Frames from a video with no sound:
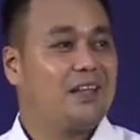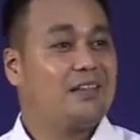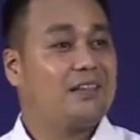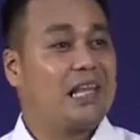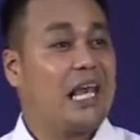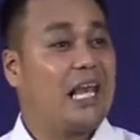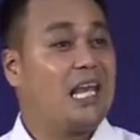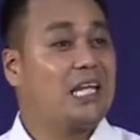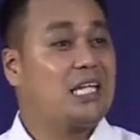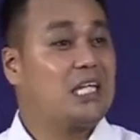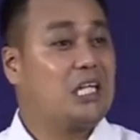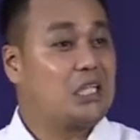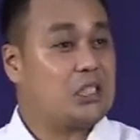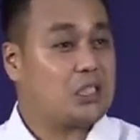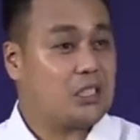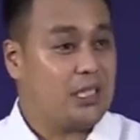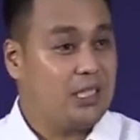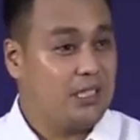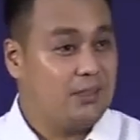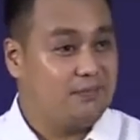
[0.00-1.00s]
They
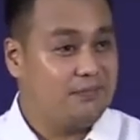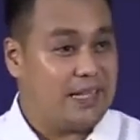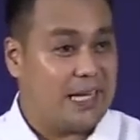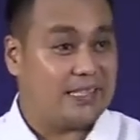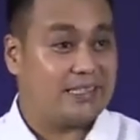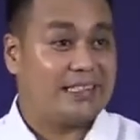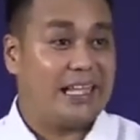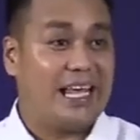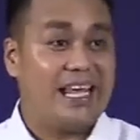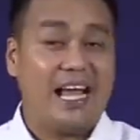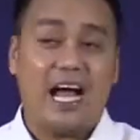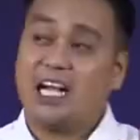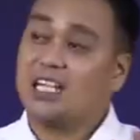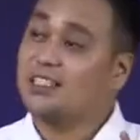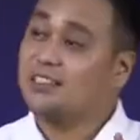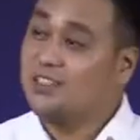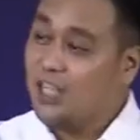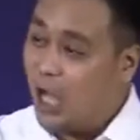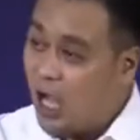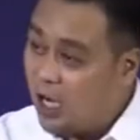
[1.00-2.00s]
deserve that. They
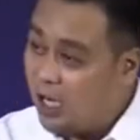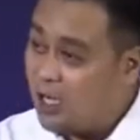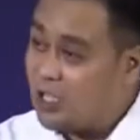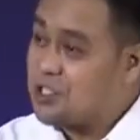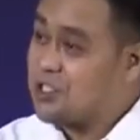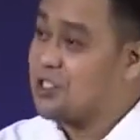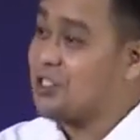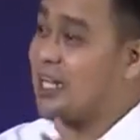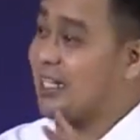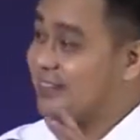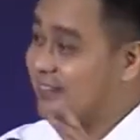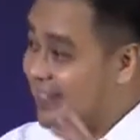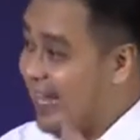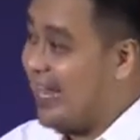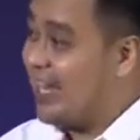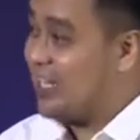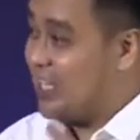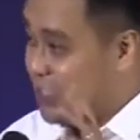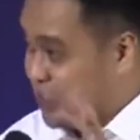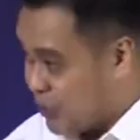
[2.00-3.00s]
acknowledge that
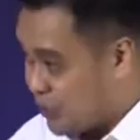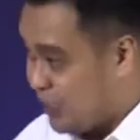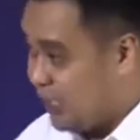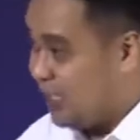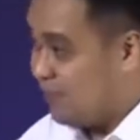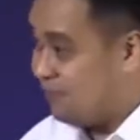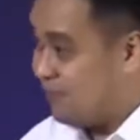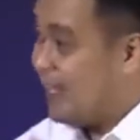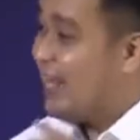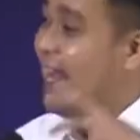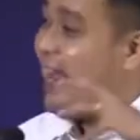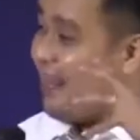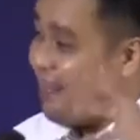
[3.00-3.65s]
they deserve